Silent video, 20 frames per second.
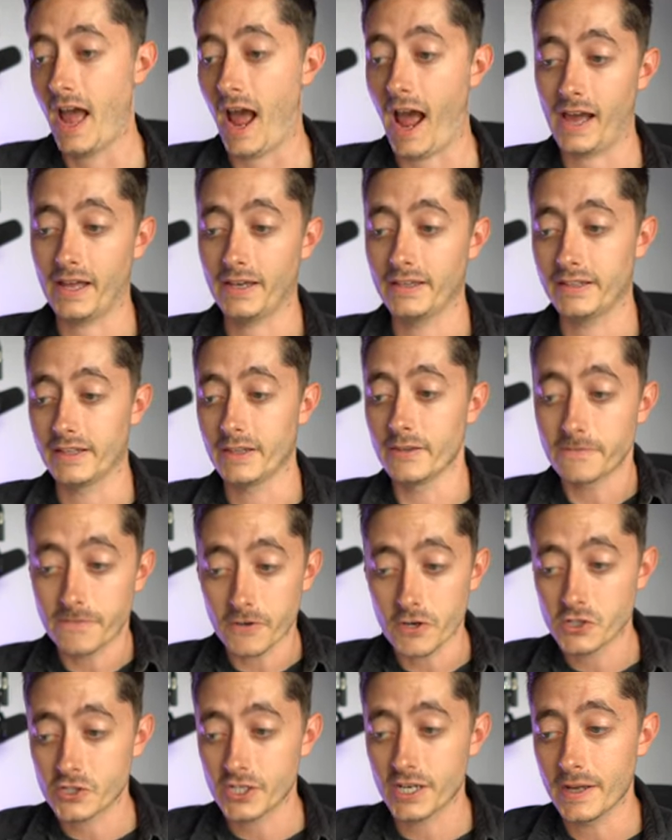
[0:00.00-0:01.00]
And in the
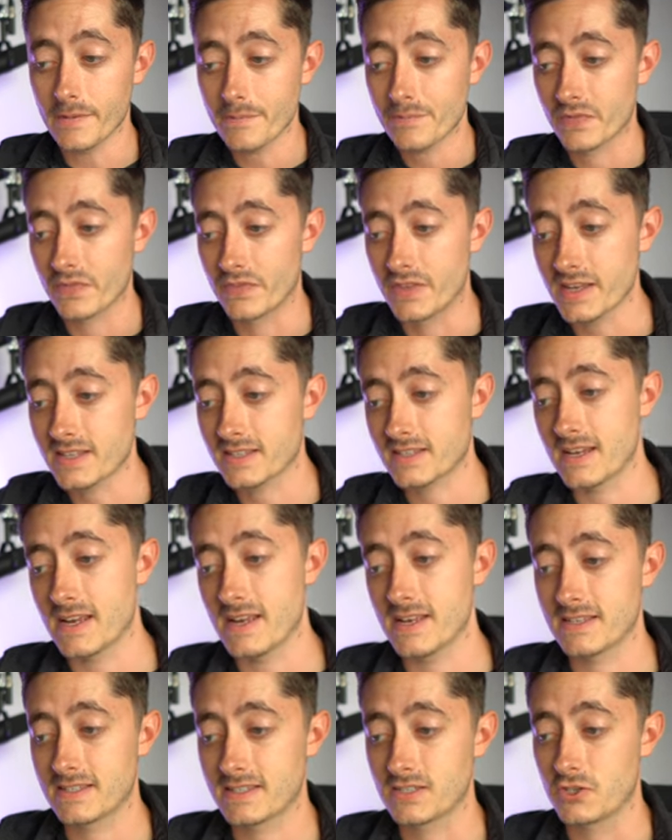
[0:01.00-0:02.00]
first year, this
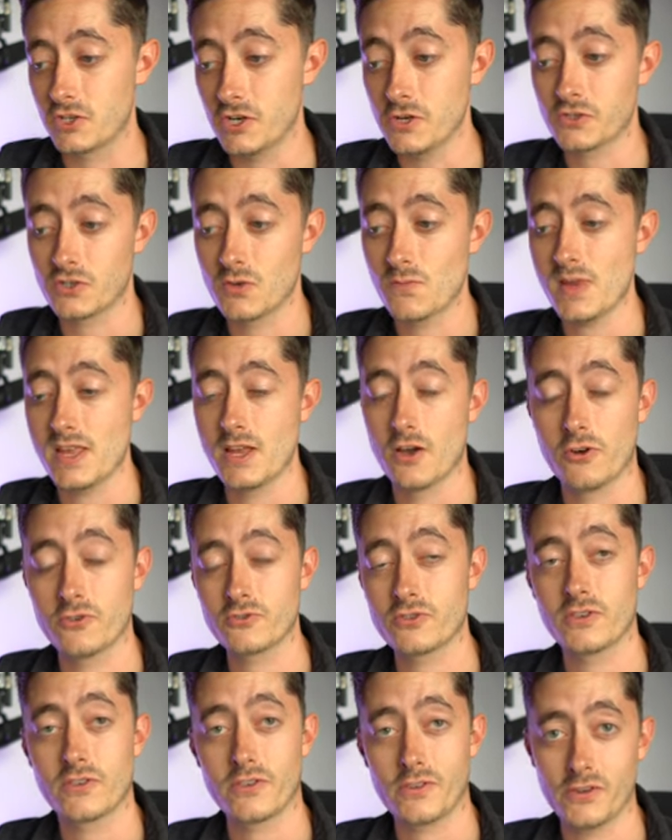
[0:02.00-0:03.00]
is due to be
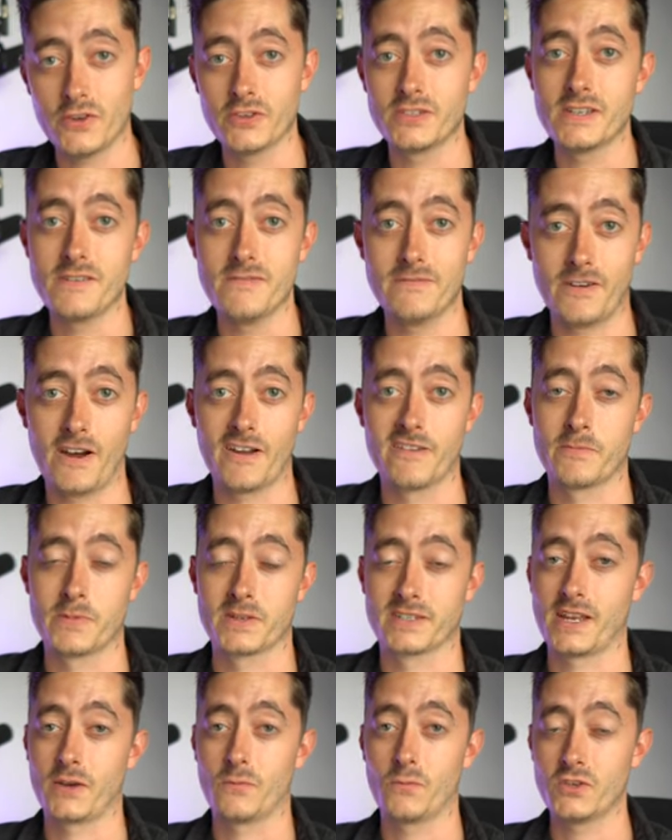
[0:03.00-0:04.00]

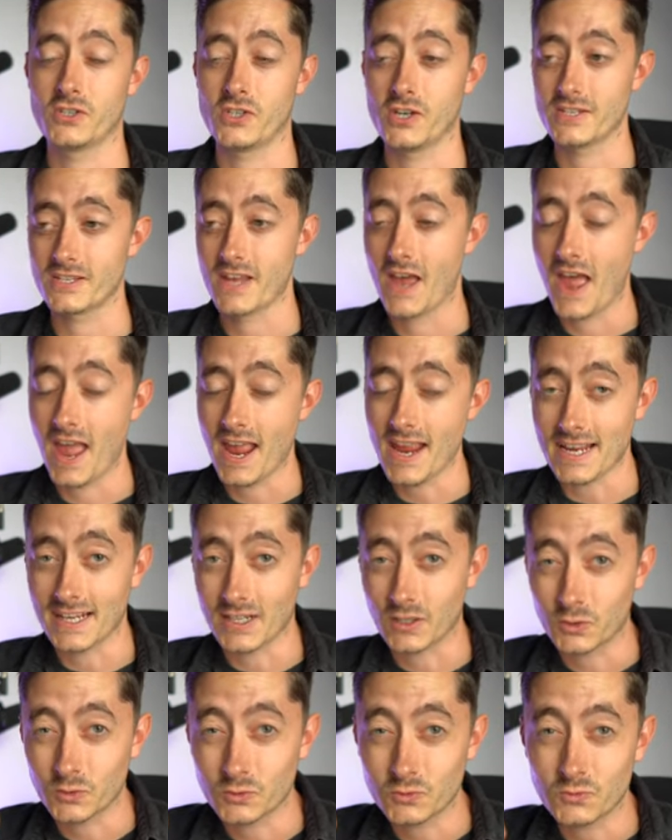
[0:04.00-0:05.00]
135%, which is
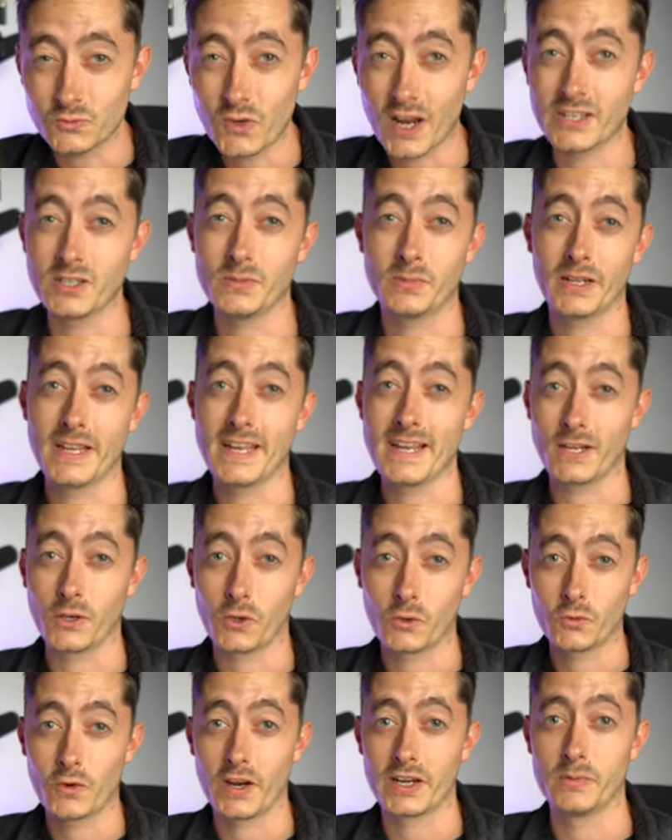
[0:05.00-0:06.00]
incredibly,
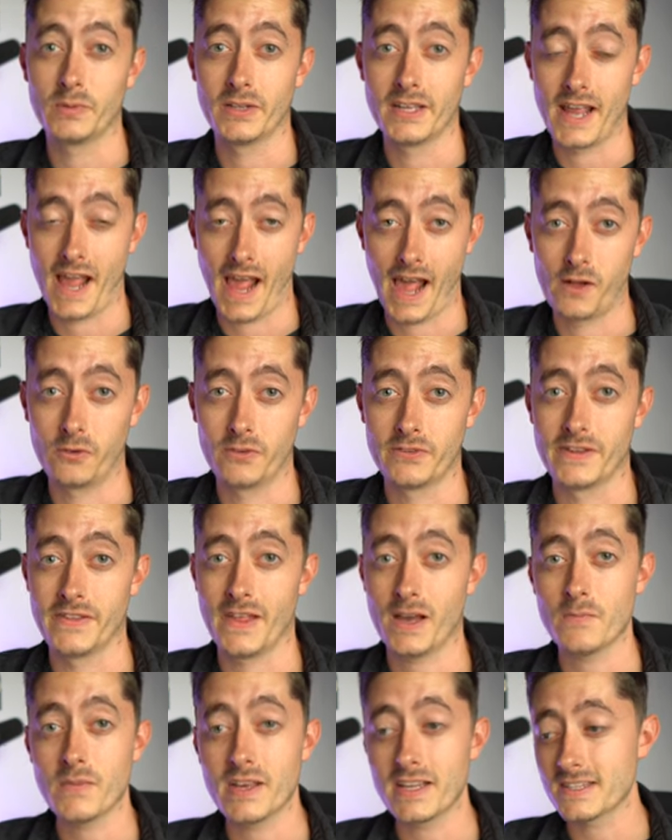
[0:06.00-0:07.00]
incredibly healthy.
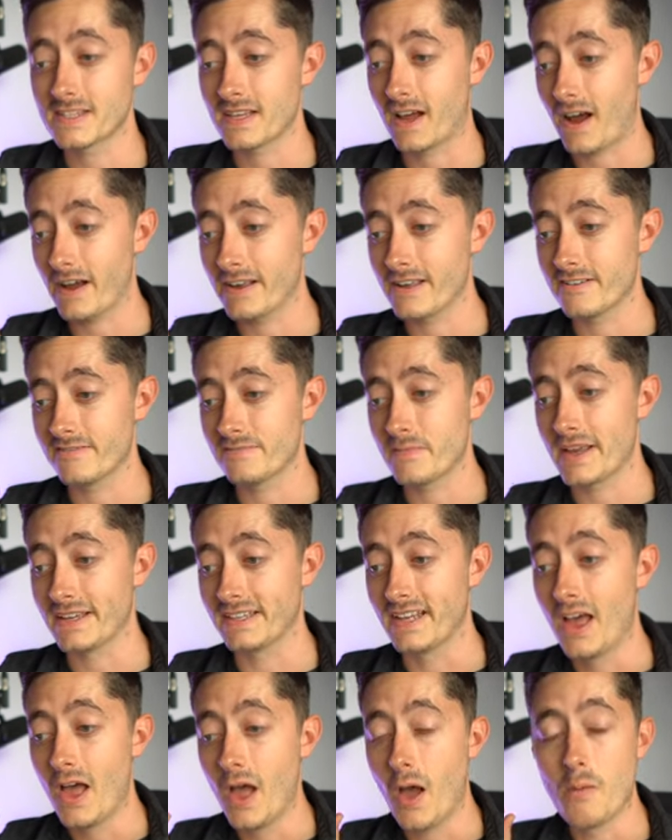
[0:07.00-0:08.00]
That means that I have
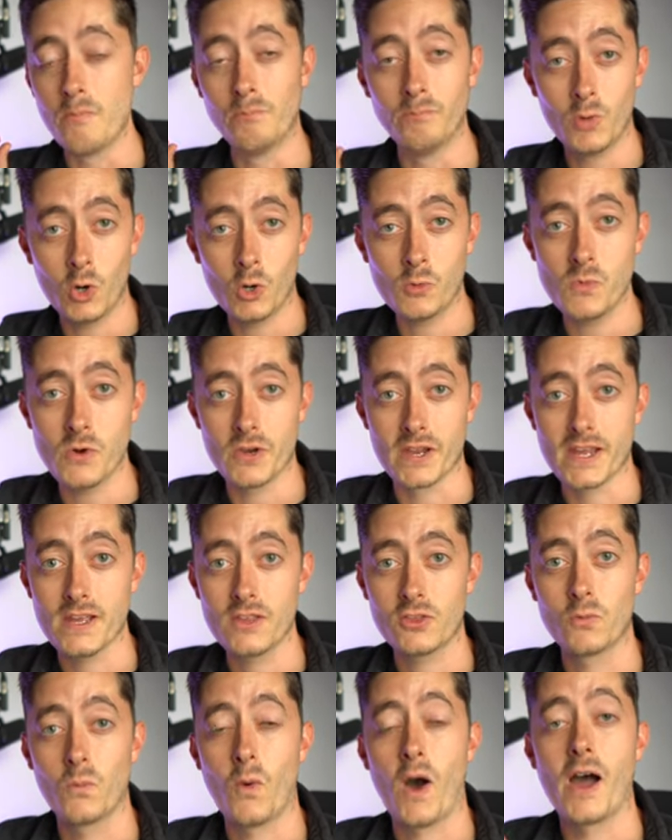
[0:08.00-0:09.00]
made more money
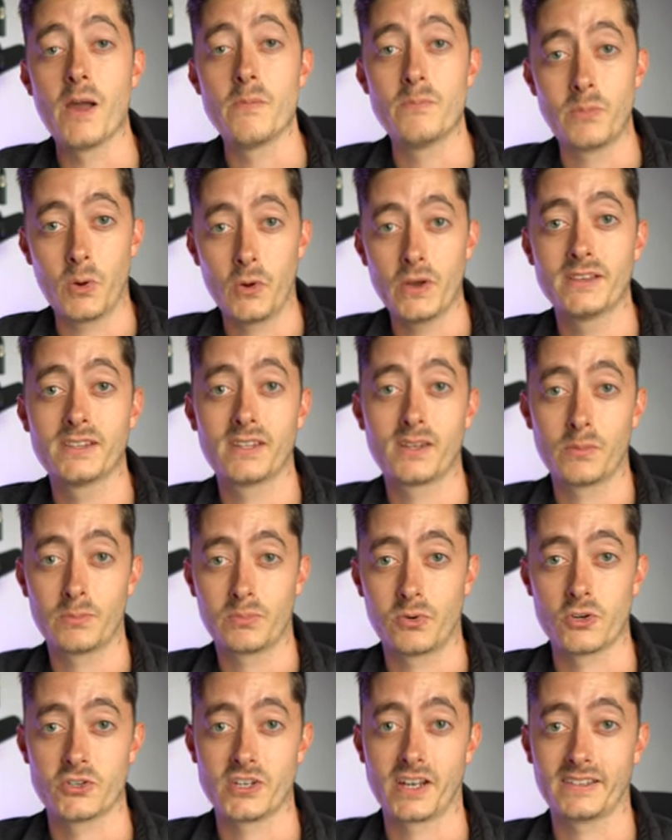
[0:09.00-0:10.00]
than what I put into the
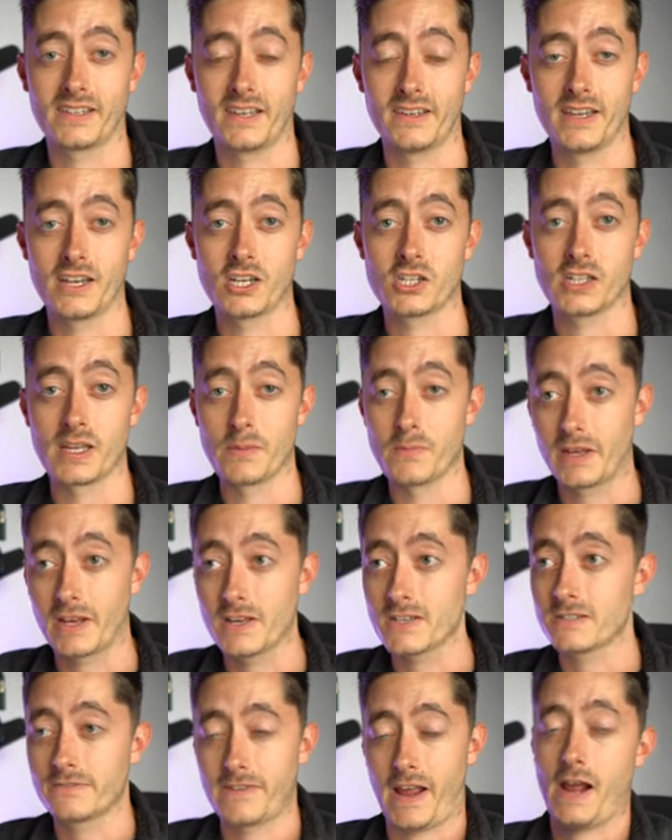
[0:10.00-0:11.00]
project initially
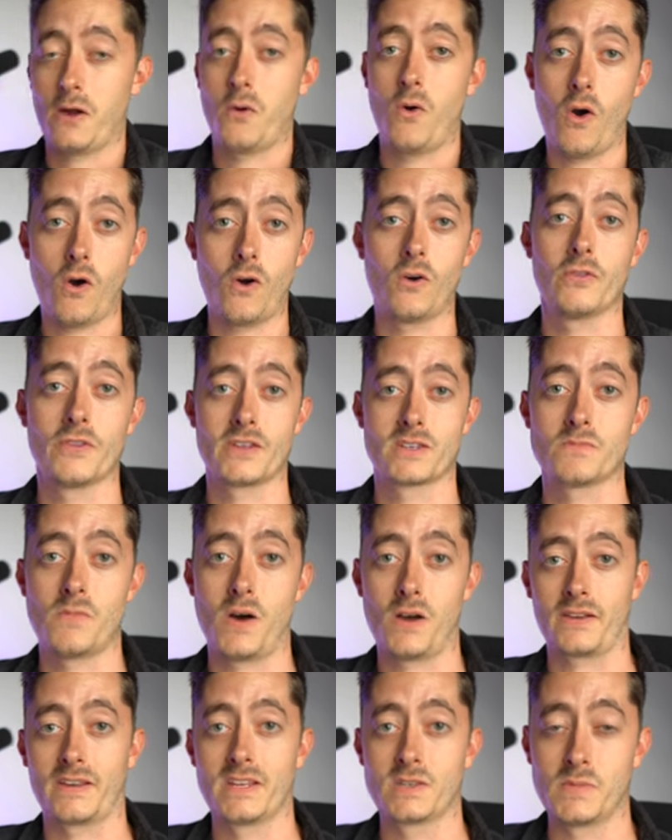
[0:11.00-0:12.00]
because of how hot this
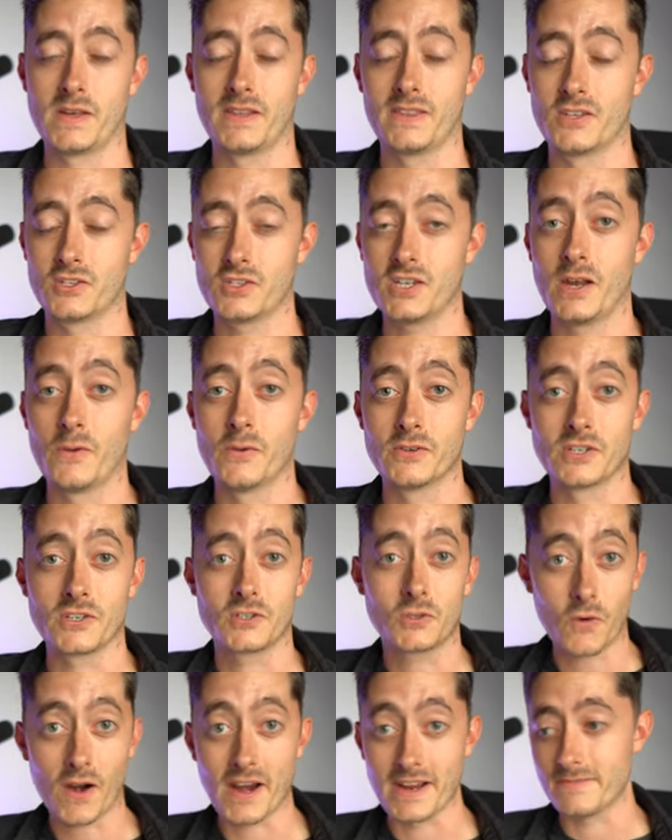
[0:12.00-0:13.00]
market has been this year, which is
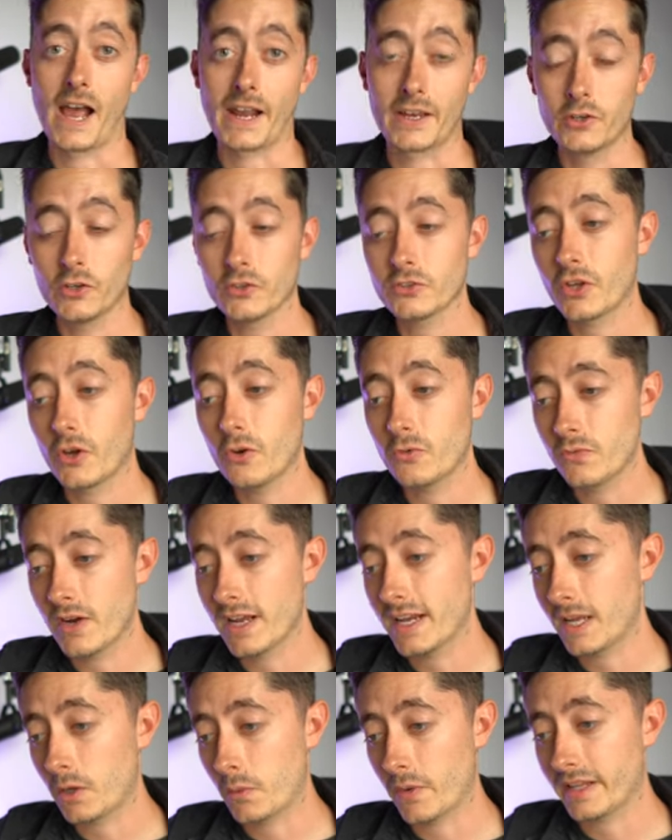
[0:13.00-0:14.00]
great. I can also
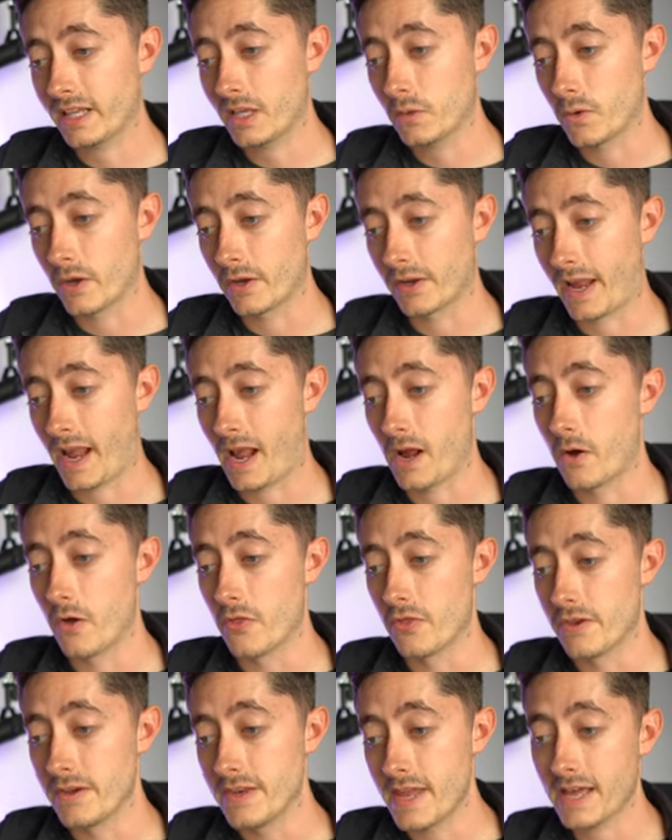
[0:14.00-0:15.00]
really quickly work
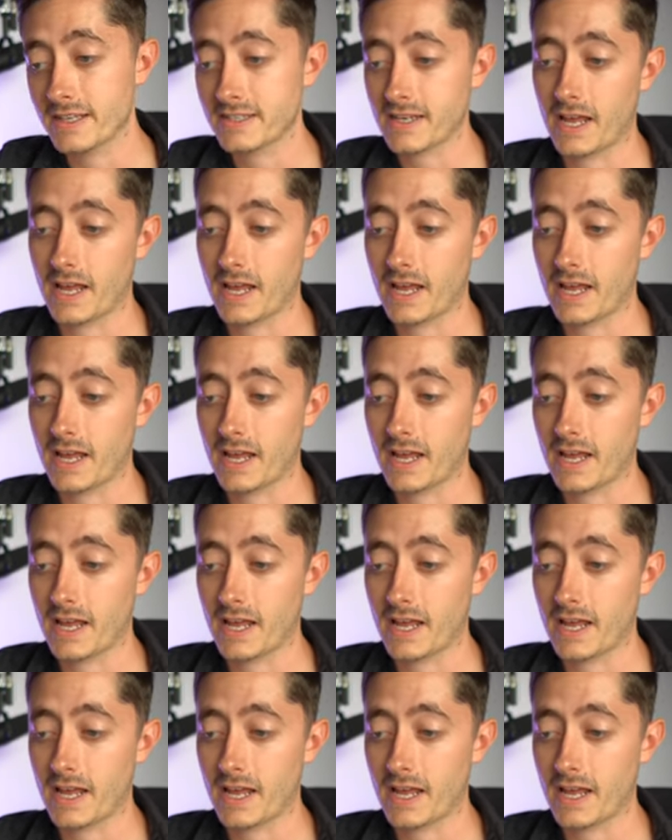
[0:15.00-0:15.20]
out the net